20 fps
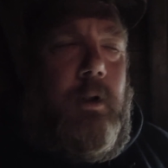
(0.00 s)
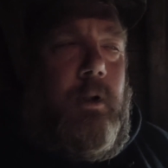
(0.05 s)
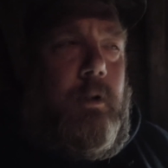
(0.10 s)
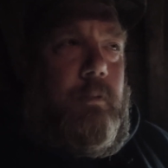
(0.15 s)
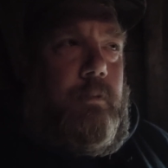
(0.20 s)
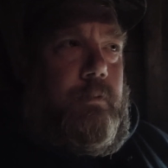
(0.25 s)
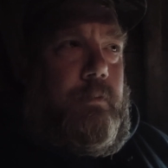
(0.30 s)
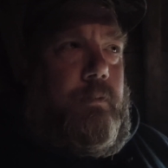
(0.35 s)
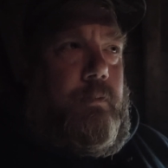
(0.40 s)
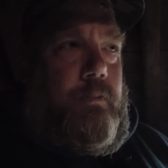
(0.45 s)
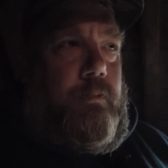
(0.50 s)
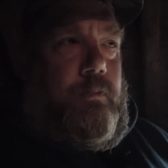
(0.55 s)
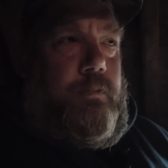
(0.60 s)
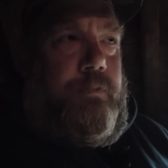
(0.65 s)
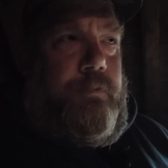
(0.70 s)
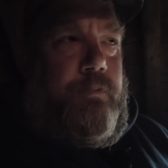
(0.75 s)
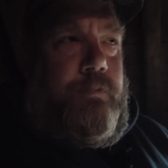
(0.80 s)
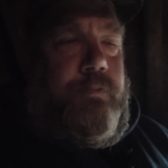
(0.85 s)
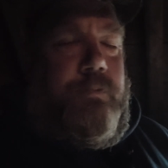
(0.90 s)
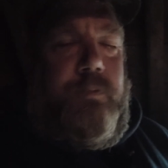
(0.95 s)

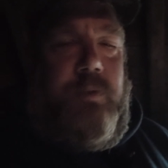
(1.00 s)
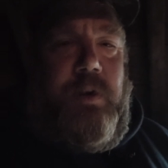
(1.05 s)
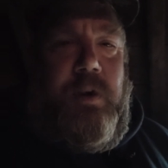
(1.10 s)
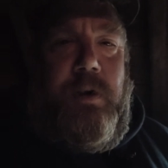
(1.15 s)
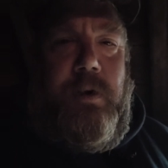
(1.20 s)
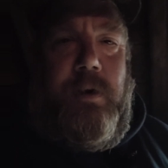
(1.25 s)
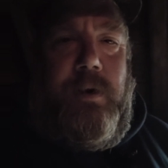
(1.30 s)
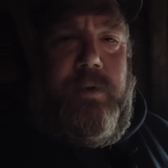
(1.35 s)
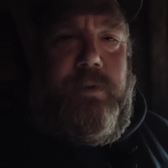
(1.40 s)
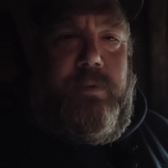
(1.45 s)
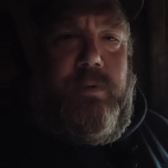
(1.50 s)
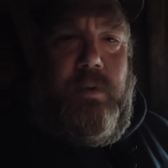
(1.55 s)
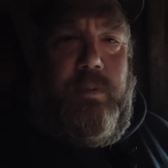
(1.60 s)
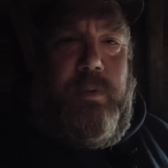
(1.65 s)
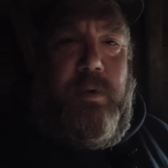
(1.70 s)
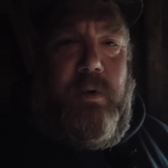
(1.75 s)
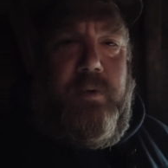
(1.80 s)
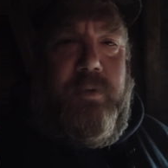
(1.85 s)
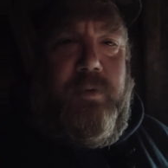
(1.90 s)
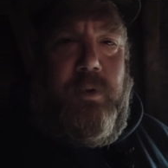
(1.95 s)
here in the
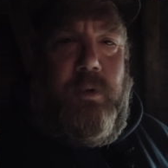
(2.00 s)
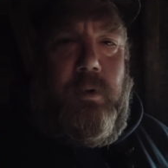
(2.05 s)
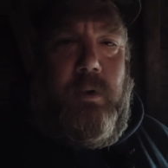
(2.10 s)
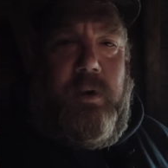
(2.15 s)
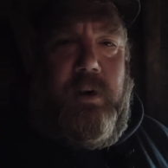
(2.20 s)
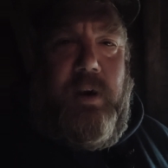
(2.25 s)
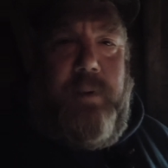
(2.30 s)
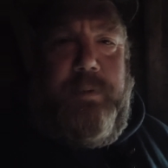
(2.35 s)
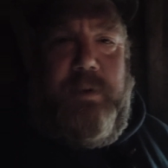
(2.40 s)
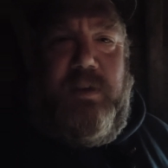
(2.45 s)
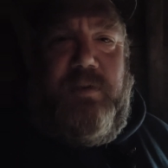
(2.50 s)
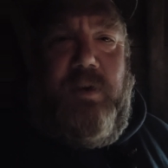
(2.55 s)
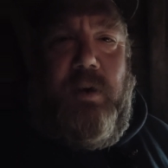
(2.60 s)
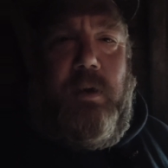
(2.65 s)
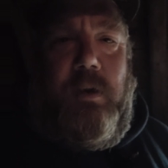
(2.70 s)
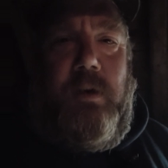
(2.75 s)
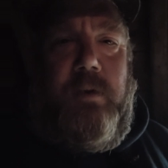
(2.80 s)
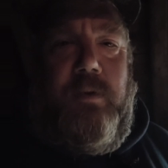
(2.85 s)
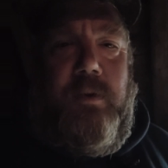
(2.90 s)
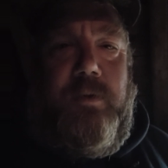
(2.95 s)
beautiful Annapolis
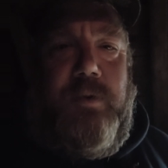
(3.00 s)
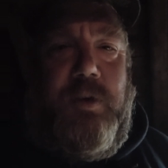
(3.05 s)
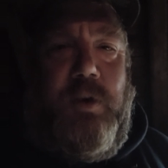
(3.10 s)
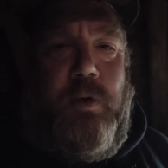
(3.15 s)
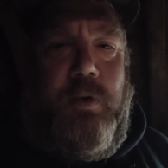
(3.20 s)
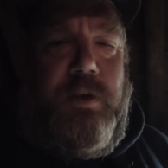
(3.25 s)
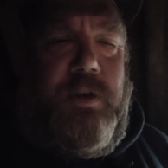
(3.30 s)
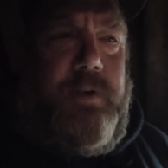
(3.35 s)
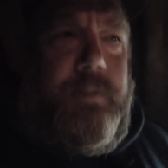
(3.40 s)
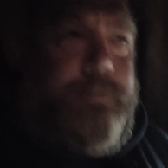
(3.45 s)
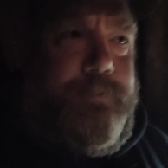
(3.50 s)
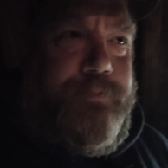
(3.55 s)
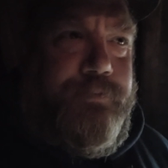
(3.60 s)
Valley of Nova Scotia.